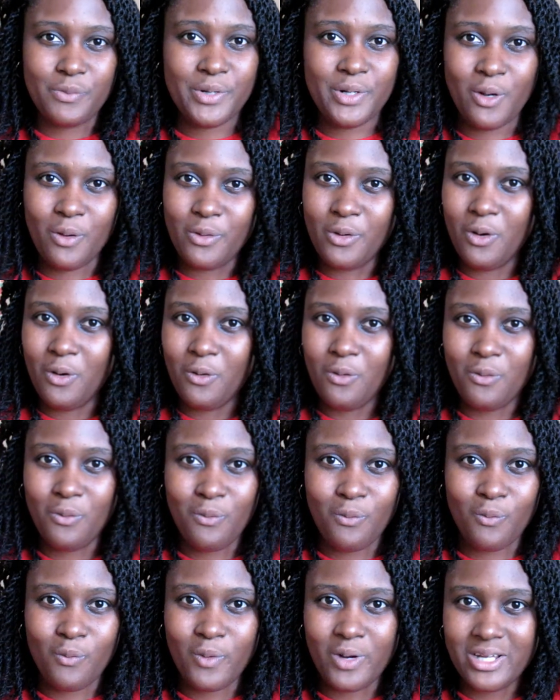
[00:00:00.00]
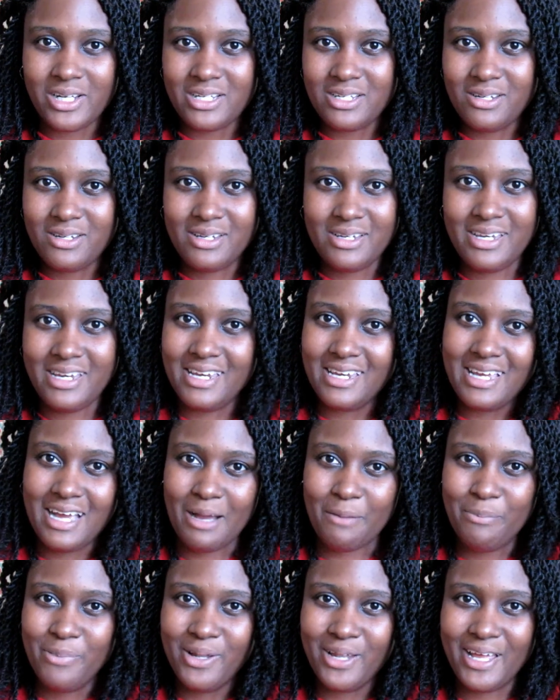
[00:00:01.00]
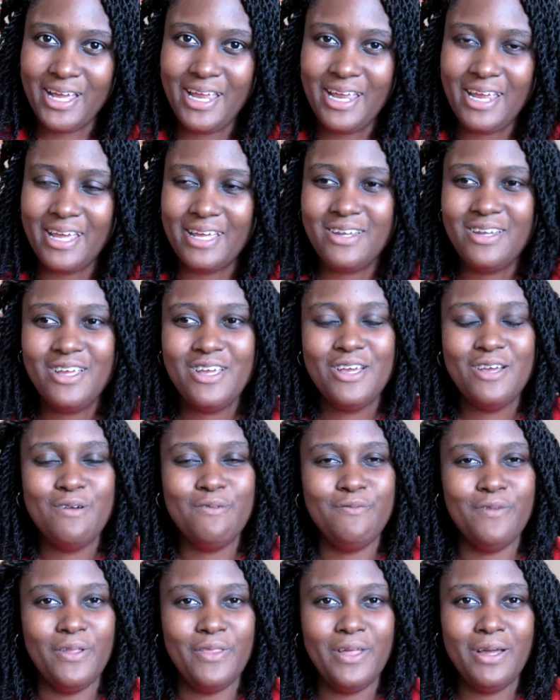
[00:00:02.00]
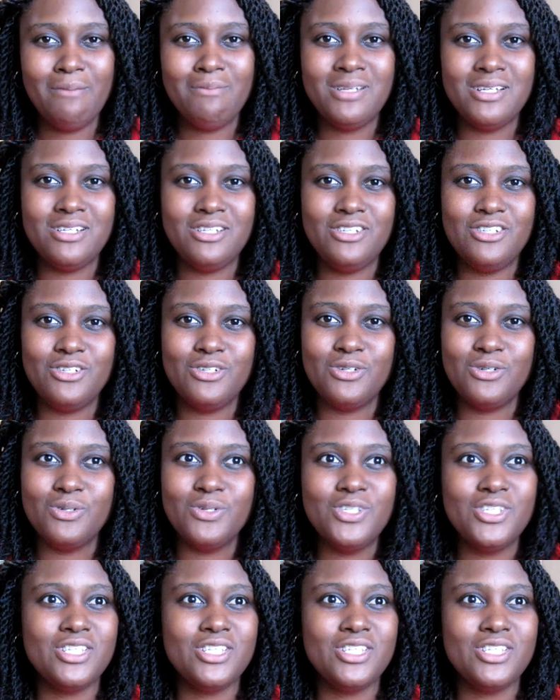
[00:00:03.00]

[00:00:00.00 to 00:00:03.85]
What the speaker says: We don't know what he got planned for them to do.